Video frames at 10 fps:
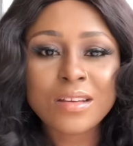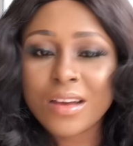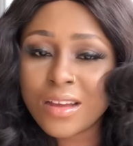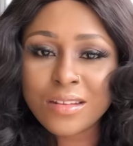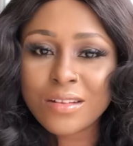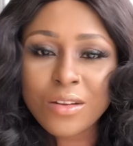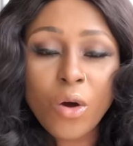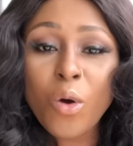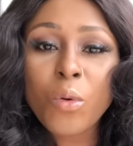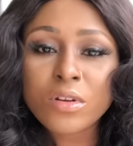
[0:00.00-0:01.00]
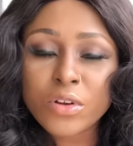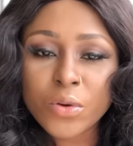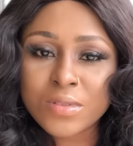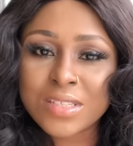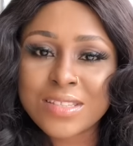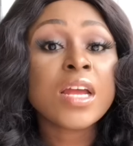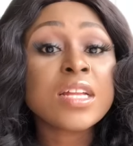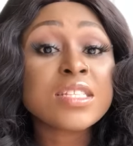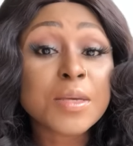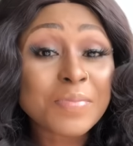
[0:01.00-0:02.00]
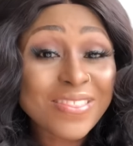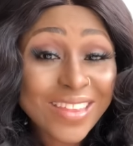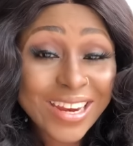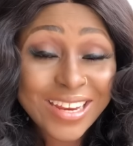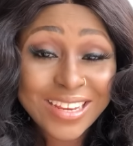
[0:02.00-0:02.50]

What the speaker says: and all whatnots. Tip 3.